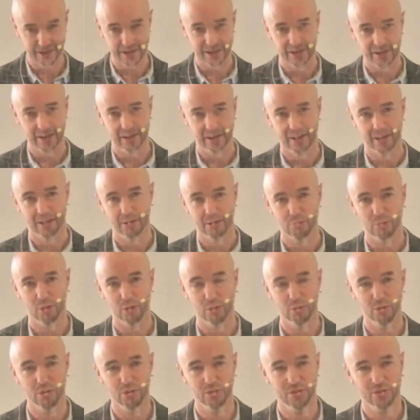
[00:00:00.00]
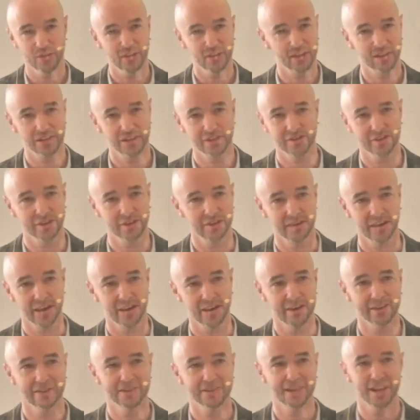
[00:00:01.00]
But one thing I do know is
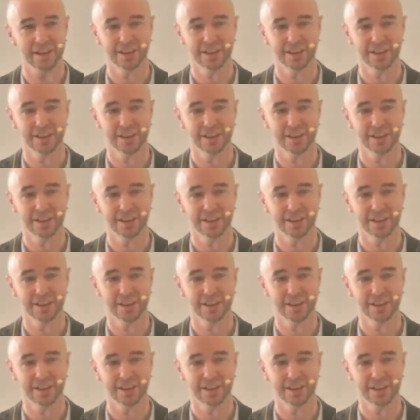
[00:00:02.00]
that you are